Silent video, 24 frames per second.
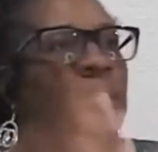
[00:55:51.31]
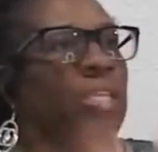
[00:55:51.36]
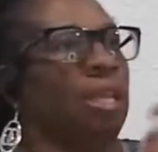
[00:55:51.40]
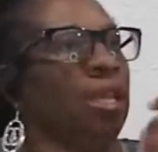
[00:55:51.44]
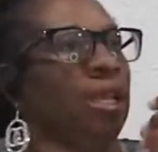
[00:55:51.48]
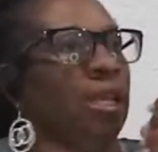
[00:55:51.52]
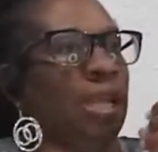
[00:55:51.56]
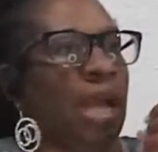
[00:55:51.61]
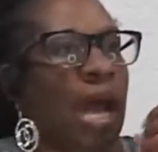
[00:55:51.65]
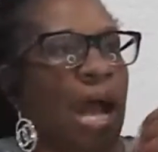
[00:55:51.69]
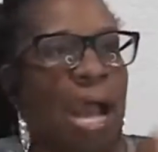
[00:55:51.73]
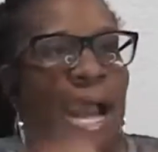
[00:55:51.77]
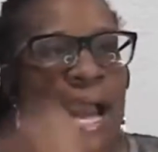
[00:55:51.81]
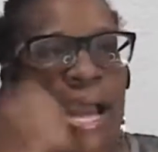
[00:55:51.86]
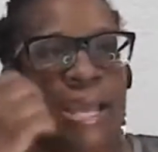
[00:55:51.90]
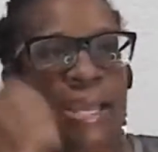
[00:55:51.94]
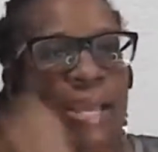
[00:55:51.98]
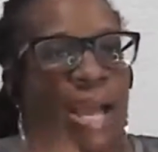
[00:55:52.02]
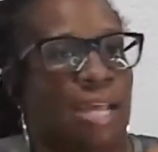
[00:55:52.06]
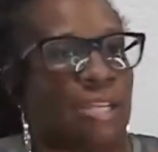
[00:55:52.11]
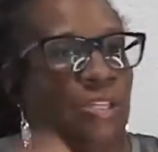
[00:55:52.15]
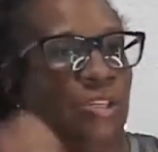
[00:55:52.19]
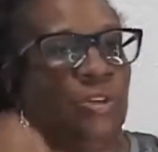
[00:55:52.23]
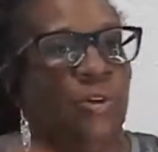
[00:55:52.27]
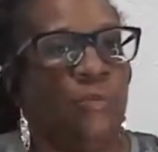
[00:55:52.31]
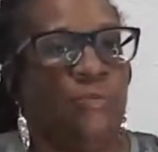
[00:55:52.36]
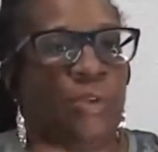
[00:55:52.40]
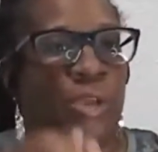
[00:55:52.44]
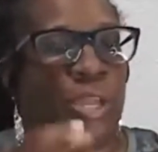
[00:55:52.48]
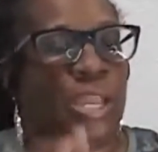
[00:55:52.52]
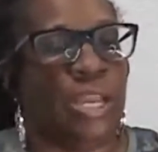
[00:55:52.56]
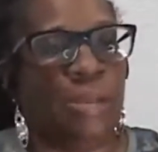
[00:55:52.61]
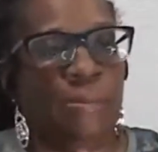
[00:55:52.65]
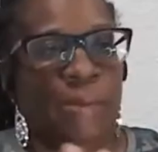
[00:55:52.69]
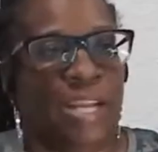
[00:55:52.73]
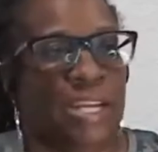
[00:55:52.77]
I don't know if
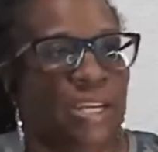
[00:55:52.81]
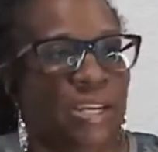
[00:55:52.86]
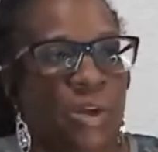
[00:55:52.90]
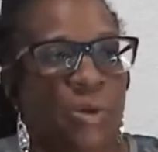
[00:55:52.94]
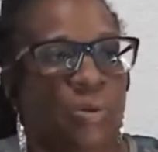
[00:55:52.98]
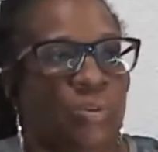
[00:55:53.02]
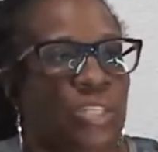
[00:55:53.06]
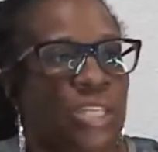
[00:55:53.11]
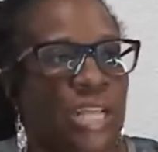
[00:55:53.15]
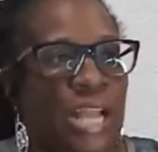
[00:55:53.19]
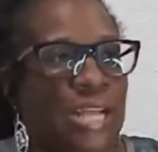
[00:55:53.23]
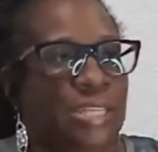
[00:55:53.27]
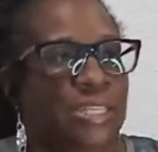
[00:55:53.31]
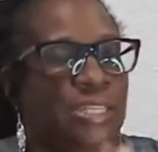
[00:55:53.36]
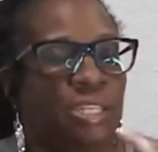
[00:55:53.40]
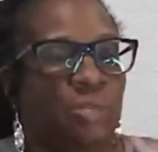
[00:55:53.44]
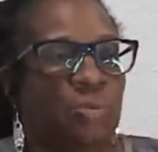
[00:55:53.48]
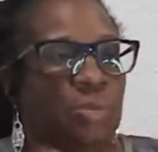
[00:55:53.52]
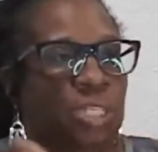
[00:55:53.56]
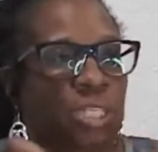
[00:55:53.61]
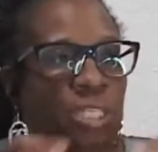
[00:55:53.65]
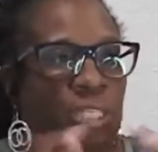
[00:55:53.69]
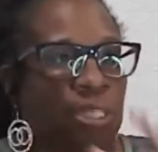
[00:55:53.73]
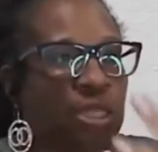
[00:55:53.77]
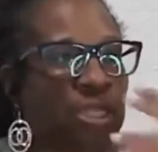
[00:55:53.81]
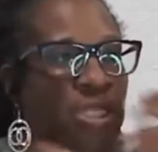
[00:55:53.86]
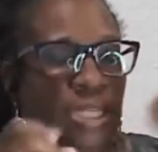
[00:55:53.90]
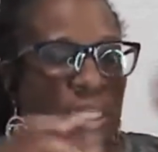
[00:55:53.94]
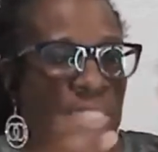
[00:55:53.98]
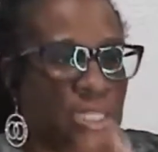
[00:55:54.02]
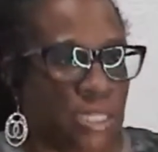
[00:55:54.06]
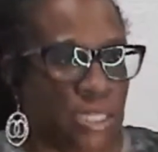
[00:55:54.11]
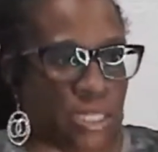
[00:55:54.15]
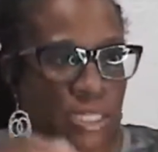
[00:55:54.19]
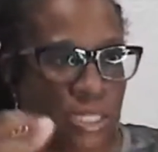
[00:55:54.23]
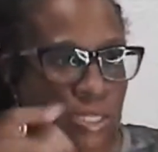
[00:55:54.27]
anybody knows that I deal with this
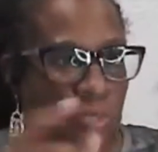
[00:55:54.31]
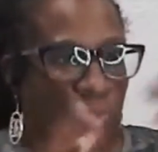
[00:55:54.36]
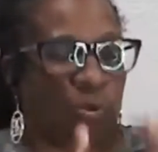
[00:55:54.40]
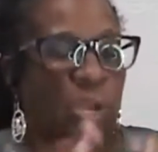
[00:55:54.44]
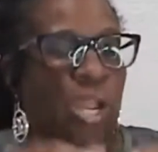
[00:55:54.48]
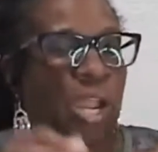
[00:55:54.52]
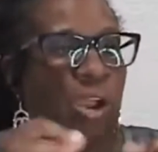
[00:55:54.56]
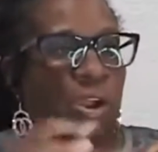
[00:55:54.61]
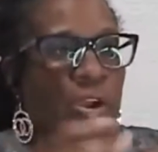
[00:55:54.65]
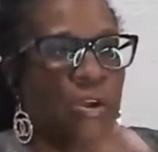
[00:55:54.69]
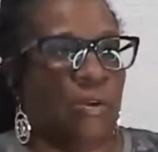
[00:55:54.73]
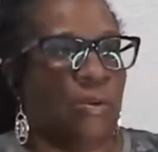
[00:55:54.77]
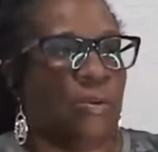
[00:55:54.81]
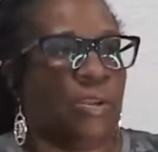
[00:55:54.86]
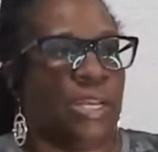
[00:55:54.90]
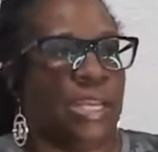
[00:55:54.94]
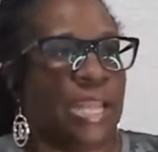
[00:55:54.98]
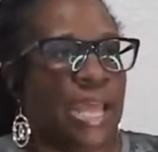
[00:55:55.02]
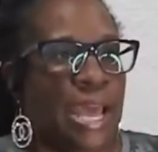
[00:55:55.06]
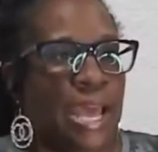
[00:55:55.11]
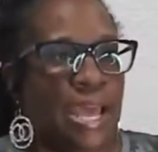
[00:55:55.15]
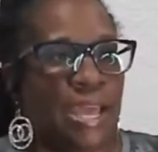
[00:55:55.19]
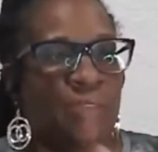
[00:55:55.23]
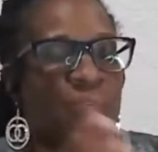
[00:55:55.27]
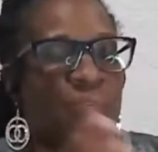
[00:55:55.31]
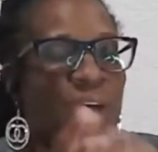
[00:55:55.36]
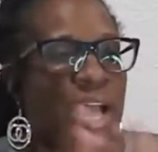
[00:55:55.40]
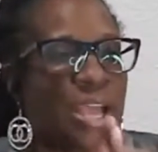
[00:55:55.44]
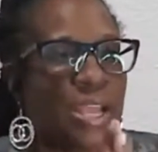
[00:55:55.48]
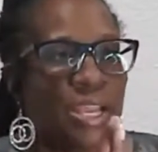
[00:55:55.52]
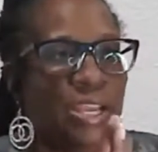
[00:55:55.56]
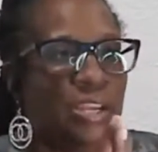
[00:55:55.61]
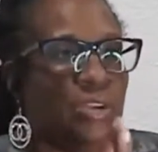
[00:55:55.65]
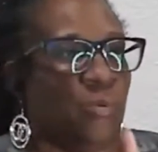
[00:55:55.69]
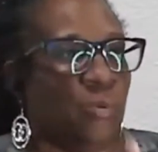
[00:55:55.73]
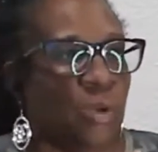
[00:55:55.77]
sickness where that if
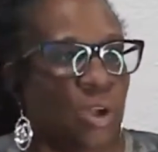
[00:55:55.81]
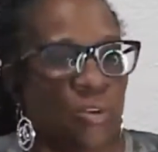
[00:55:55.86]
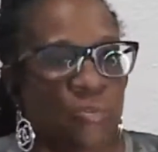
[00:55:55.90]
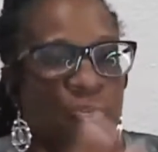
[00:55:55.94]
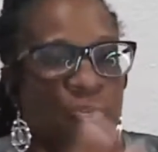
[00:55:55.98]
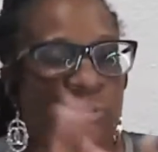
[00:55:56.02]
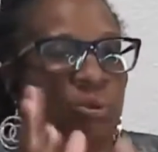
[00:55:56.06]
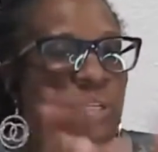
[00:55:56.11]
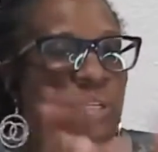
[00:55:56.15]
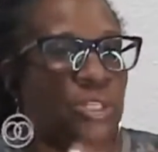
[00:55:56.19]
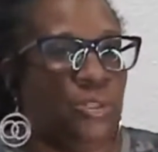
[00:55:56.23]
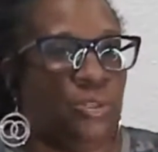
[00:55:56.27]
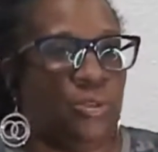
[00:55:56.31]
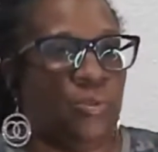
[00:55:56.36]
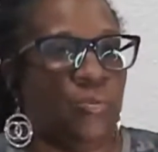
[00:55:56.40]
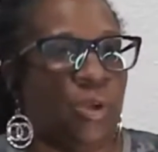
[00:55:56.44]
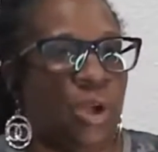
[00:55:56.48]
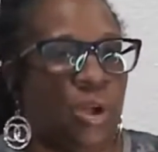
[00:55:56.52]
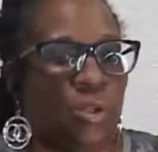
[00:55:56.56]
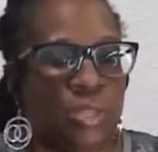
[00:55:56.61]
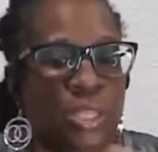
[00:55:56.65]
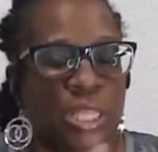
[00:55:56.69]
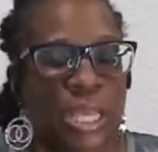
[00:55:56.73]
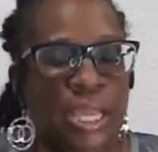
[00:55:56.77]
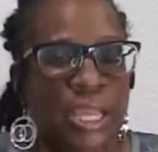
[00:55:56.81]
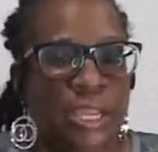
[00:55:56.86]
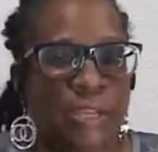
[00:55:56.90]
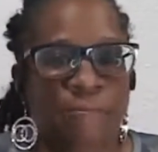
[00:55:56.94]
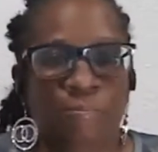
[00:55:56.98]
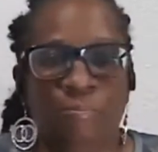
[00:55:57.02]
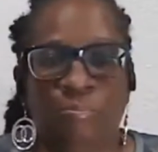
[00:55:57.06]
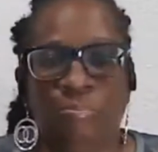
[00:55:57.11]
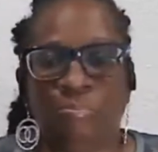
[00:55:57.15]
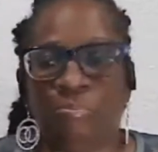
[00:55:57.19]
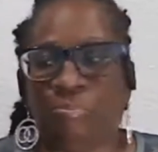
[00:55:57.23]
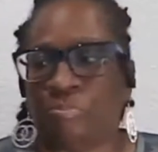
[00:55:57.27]
I eat the wrong food or do the wrong
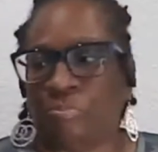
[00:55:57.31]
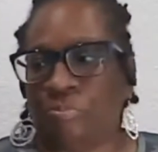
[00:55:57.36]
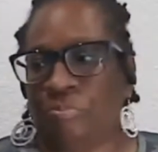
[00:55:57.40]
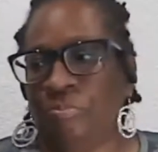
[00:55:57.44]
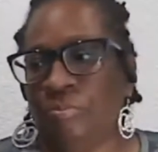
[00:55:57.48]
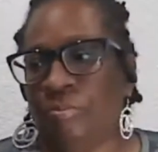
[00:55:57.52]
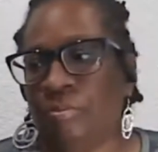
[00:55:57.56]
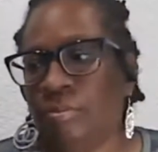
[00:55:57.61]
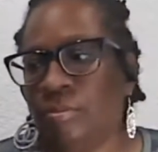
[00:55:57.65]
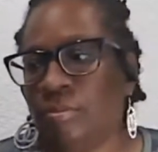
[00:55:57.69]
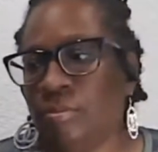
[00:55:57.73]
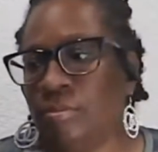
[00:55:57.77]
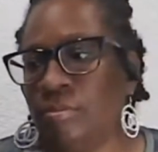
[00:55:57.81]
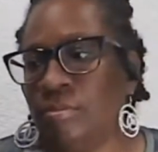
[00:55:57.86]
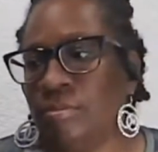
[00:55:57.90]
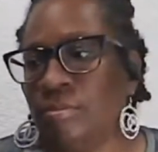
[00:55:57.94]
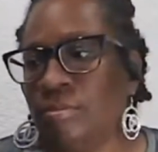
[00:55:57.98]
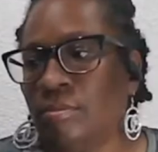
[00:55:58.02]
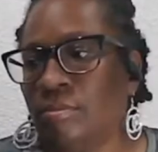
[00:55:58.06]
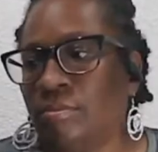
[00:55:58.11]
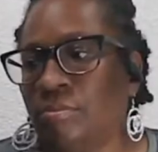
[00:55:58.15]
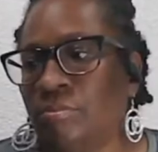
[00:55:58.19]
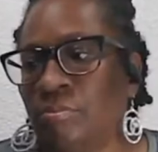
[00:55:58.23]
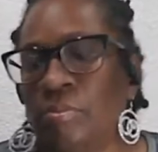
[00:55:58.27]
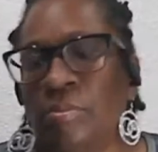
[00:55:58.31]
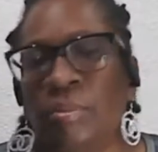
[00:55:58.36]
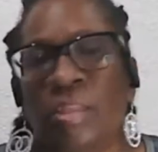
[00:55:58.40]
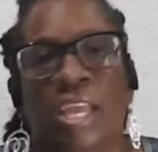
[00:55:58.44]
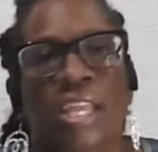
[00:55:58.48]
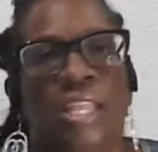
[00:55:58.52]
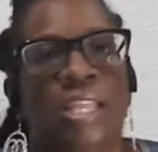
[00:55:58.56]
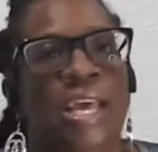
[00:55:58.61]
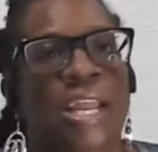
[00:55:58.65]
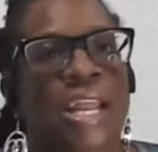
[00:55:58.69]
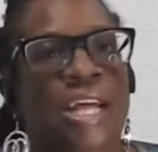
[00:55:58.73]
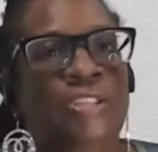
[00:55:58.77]
thing,
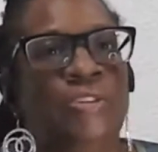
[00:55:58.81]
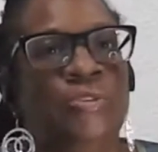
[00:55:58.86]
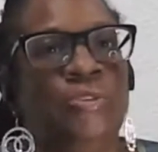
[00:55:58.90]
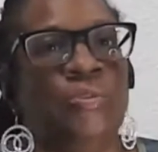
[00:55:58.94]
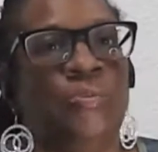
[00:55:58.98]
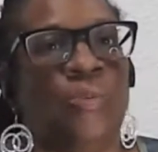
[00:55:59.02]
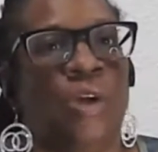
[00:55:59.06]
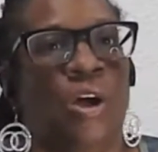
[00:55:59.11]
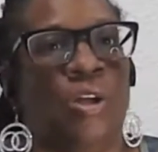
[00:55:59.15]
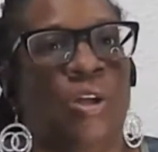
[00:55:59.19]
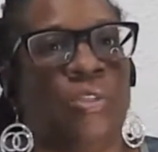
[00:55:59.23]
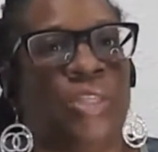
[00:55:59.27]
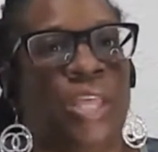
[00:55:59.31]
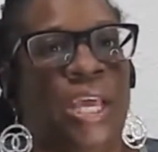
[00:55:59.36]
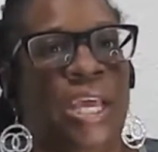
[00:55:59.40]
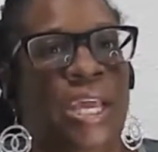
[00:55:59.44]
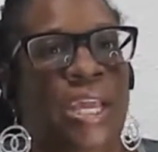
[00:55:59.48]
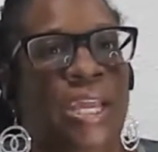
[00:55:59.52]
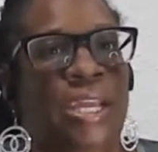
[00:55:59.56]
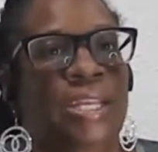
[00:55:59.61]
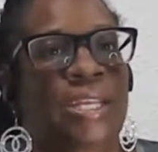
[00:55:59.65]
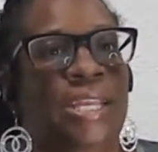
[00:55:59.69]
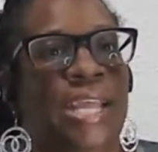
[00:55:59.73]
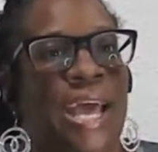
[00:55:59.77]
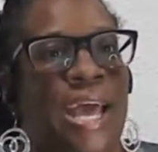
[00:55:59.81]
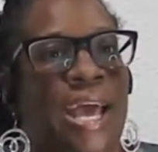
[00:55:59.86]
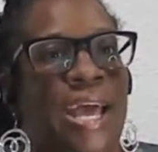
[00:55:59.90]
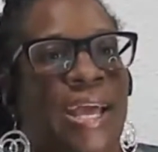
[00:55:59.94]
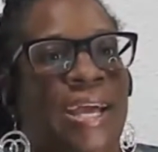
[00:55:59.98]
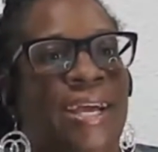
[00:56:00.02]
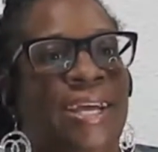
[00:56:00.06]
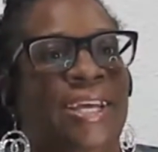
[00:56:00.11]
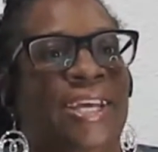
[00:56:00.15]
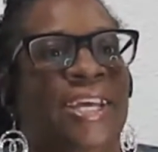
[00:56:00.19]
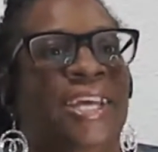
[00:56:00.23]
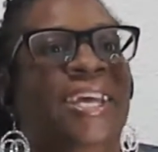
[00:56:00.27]
then I do the wrong thing, that
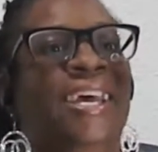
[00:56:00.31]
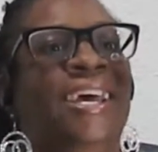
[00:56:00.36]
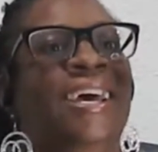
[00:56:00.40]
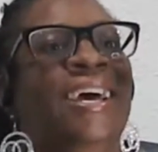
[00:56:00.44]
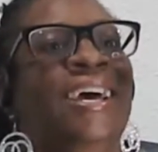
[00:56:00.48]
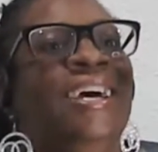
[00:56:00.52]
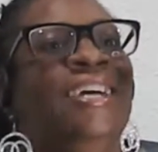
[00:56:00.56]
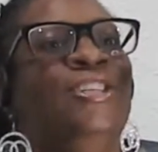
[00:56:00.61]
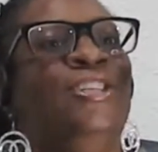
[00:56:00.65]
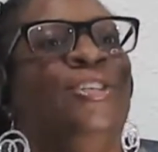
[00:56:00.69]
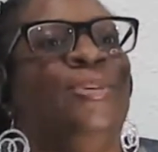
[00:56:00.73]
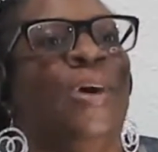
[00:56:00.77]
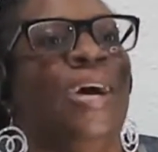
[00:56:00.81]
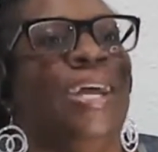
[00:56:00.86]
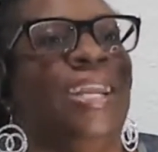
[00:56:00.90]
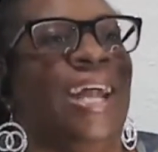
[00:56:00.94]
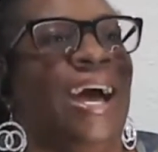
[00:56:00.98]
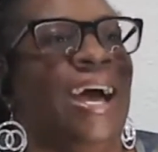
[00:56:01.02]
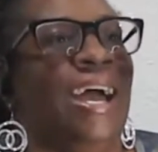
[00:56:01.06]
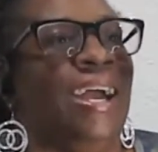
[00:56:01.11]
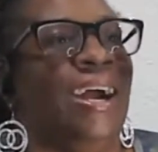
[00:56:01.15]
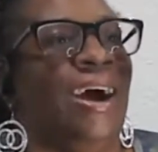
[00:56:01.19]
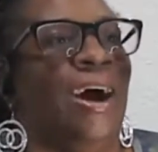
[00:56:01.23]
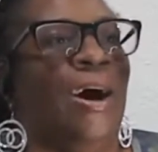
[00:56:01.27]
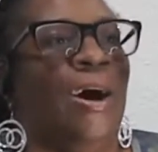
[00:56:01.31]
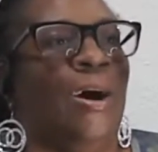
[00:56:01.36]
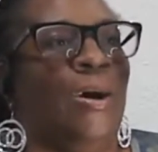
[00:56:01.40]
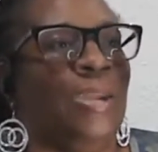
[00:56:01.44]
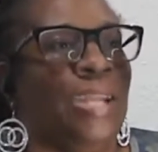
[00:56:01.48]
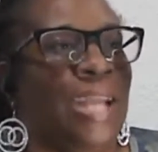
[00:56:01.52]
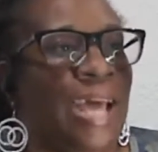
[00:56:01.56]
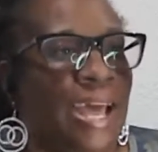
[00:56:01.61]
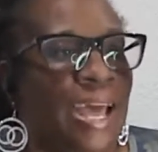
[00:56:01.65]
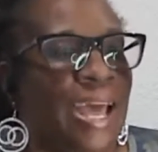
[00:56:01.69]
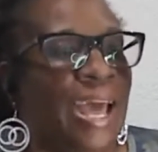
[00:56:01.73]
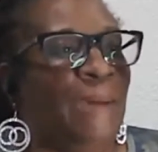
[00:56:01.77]
Joy, like,
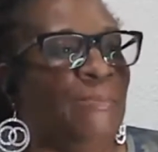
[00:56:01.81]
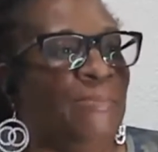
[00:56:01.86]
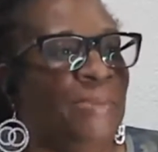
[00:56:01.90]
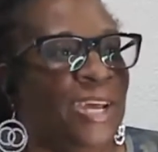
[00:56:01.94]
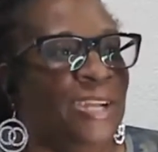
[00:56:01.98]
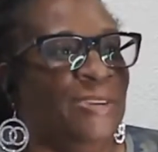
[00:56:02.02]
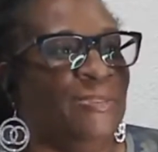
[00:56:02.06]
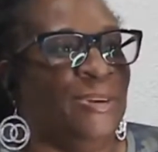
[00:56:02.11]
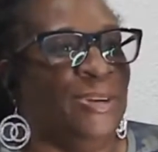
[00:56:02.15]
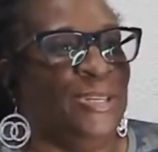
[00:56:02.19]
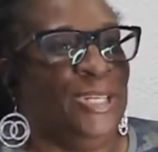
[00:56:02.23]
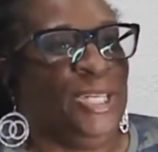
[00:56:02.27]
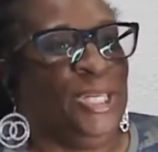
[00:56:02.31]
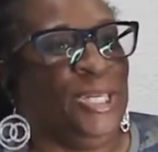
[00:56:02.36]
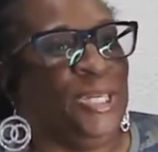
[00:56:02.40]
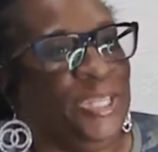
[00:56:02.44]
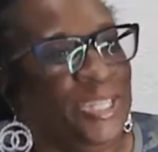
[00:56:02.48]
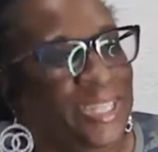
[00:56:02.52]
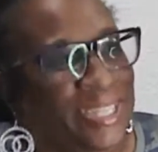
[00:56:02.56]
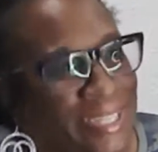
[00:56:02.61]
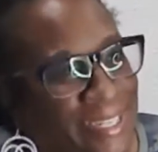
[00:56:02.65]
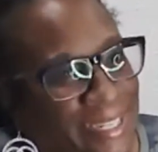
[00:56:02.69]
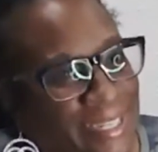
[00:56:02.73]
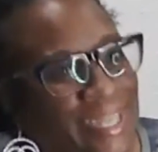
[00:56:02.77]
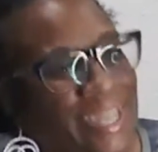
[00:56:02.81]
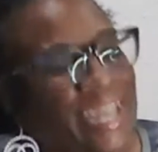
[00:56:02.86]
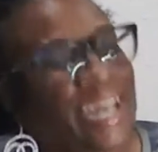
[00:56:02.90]
all that, happy anniversary.